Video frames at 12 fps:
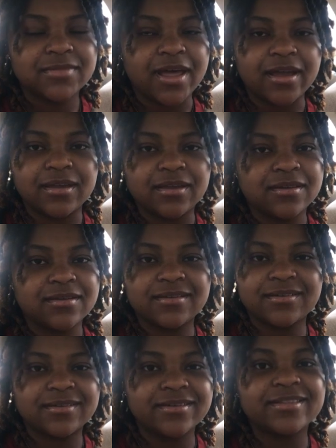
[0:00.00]
Like,
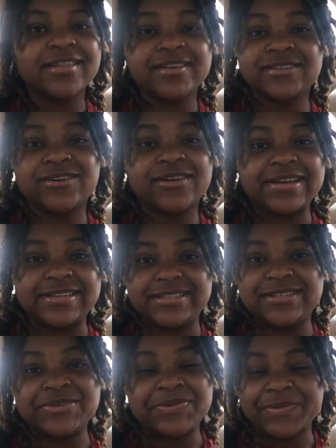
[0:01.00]
that's
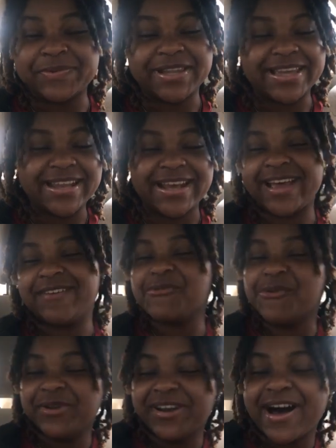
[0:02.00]
crazy too. I'm glad I
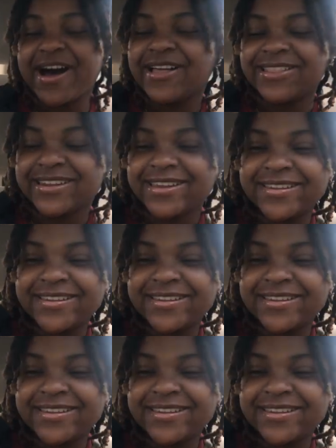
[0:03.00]
avoided all of